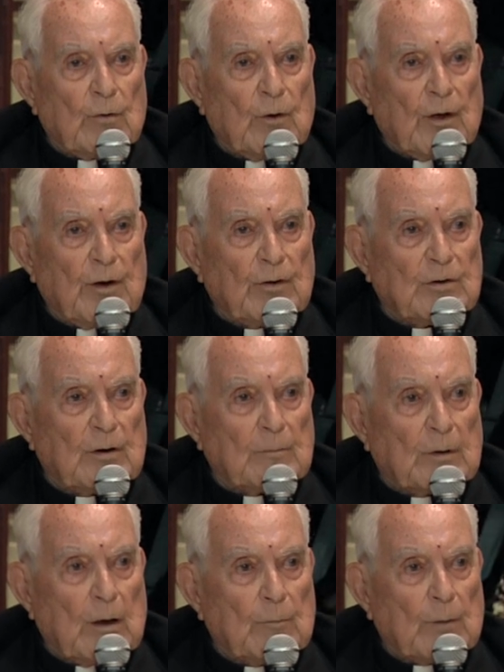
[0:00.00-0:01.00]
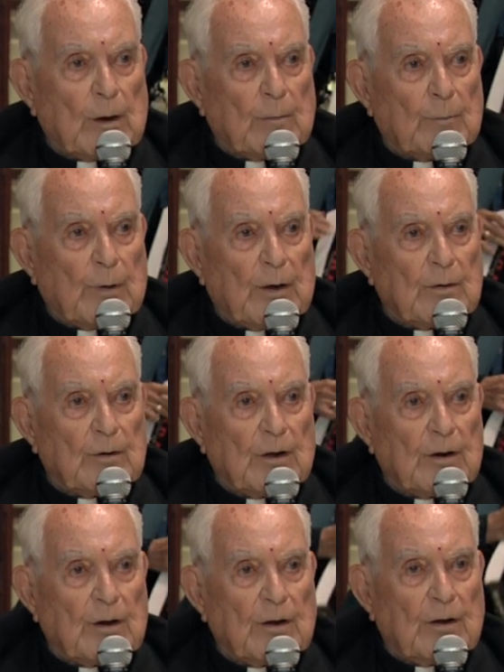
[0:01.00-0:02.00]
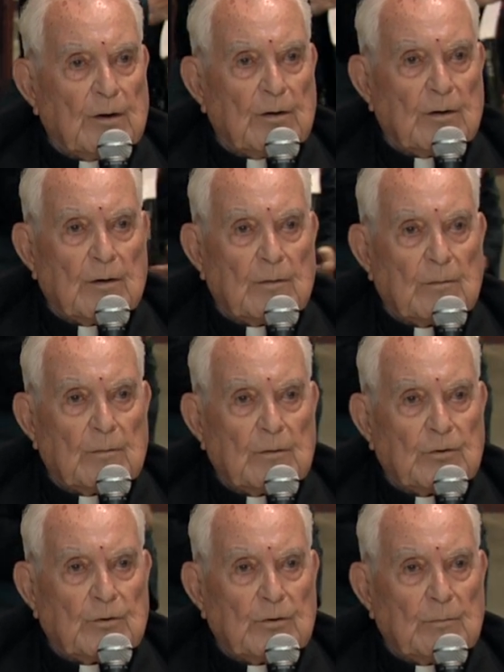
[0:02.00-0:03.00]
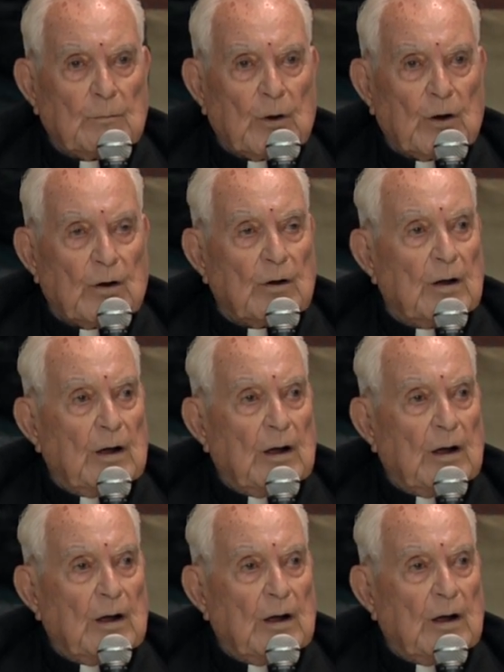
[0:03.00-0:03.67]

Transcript: old age, I'm coming up on ninety-eight in May,